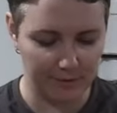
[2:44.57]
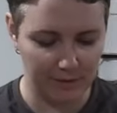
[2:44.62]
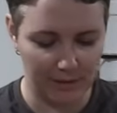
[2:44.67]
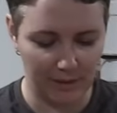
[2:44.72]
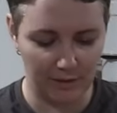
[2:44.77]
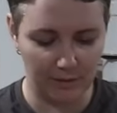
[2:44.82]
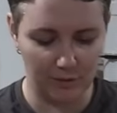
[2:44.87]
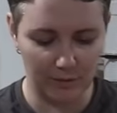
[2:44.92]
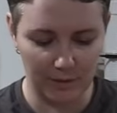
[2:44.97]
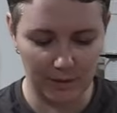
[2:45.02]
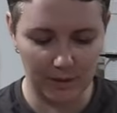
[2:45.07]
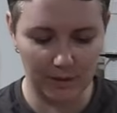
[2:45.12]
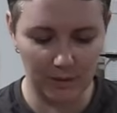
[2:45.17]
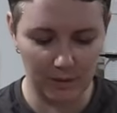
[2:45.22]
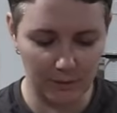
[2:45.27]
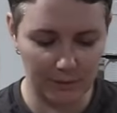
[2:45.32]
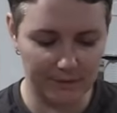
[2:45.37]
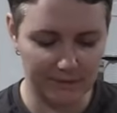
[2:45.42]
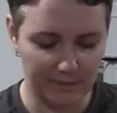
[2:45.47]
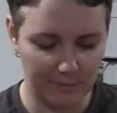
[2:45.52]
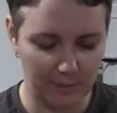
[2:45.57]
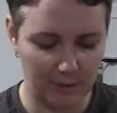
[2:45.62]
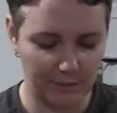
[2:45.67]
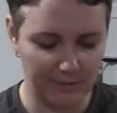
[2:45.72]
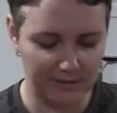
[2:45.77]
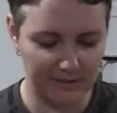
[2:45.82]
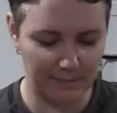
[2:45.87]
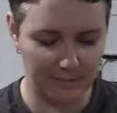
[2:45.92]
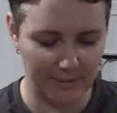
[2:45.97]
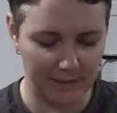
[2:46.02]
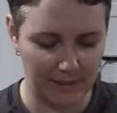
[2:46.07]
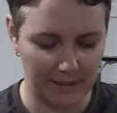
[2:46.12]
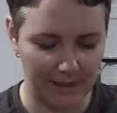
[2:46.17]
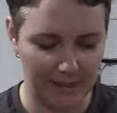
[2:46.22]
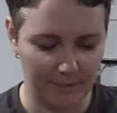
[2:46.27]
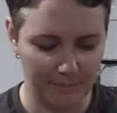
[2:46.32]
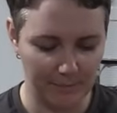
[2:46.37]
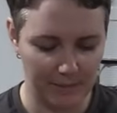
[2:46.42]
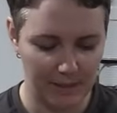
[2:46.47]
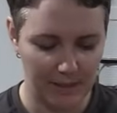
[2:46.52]
So now Gorilla Glue is supposed to be
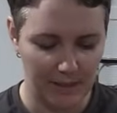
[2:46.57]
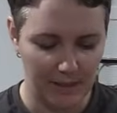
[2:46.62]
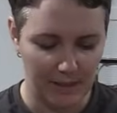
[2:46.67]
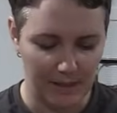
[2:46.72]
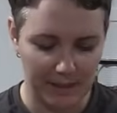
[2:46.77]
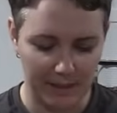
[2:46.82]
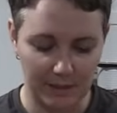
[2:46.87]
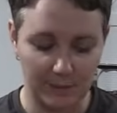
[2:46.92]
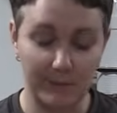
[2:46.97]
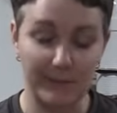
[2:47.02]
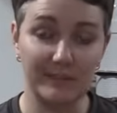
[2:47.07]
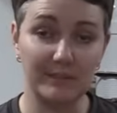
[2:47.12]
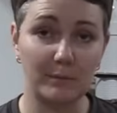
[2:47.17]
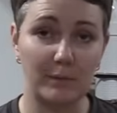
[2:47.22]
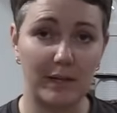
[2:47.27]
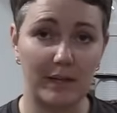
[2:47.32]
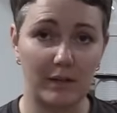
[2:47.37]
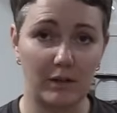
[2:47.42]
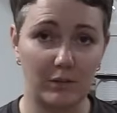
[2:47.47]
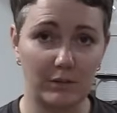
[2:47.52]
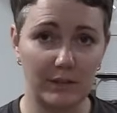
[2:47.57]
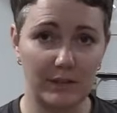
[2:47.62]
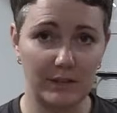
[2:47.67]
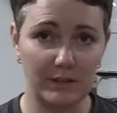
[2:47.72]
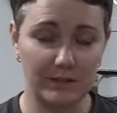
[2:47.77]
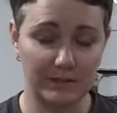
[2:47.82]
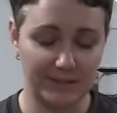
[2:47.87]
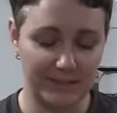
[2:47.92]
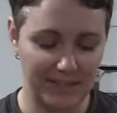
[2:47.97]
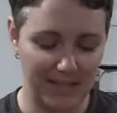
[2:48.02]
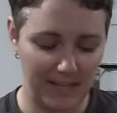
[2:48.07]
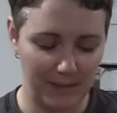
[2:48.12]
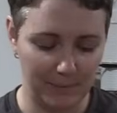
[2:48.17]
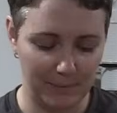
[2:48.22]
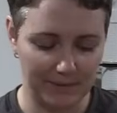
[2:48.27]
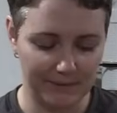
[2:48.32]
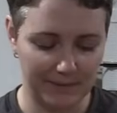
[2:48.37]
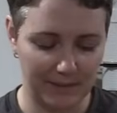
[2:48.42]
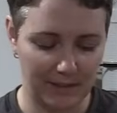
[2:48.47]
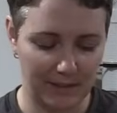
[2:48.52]
clamped, and the reason why I only use
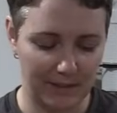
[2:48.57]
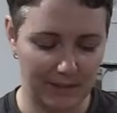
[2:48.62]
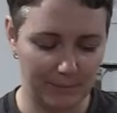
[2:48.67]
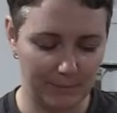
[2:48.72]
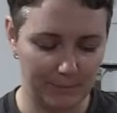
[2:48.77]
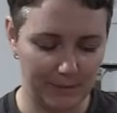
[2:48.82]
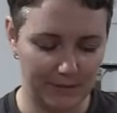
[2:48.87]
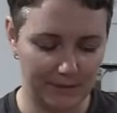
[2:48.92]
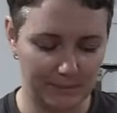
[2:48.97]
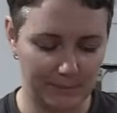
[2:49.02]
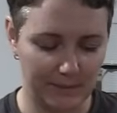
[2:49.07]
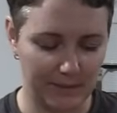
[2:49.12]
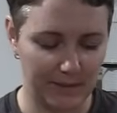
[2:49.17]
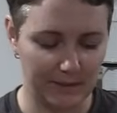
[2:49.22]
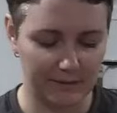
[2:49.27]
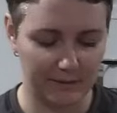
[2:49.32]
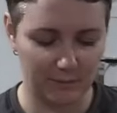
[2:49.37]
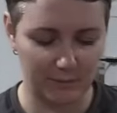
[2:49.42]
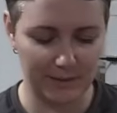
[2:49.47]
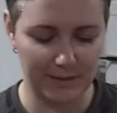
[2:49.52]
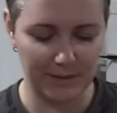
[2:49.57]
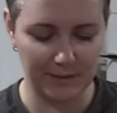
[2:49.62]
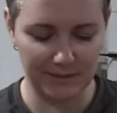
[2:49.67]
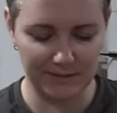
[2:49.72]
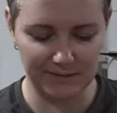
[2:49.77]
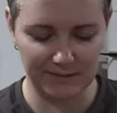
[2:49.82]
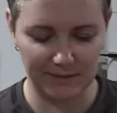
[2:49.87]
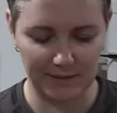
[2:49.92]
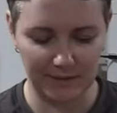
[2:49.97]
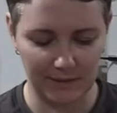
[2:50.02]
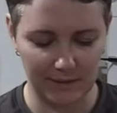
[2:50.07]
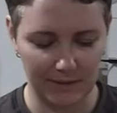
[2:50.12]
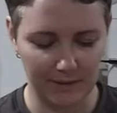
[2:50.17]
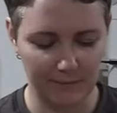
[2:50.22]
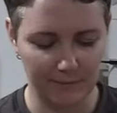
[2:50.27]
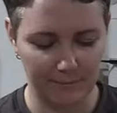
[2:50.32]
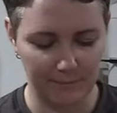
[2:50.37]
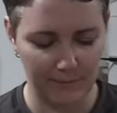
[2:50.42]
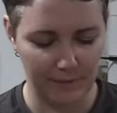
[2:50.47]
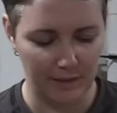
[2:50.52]
tape as a clamp is because realistically,